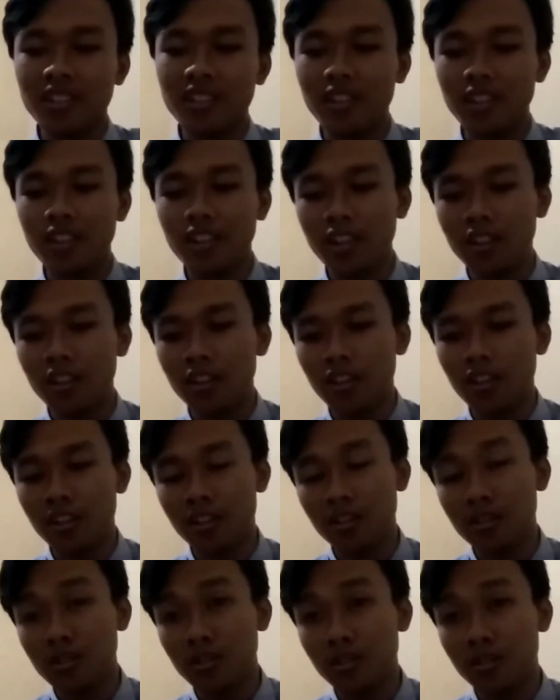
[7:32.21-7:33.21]

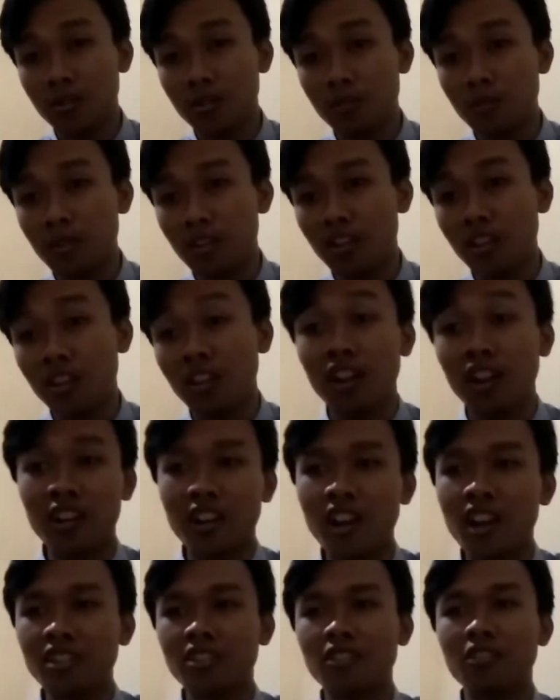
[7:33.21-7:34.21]
in speaking
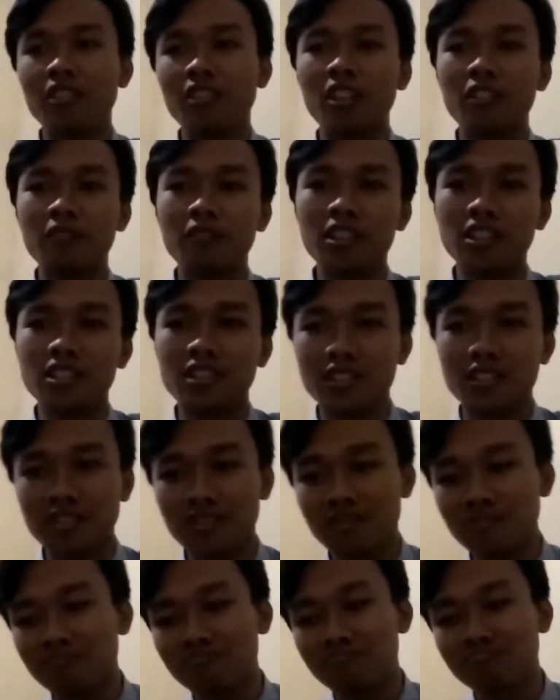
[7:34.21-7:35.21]
another language.
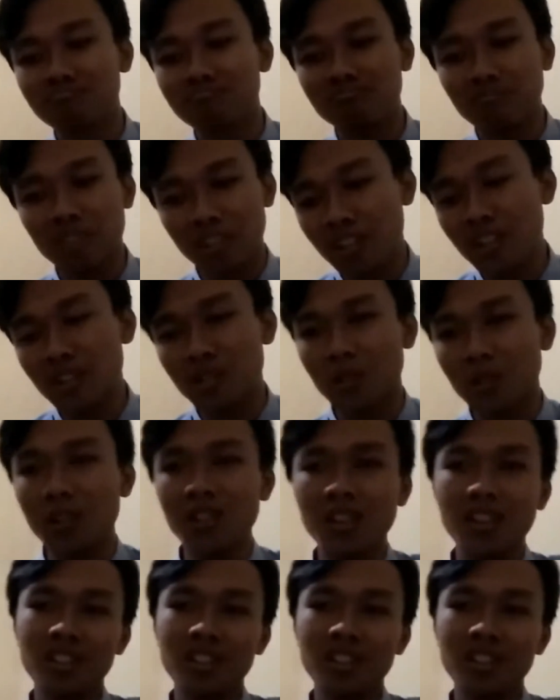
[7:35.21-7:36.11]
I think it's all.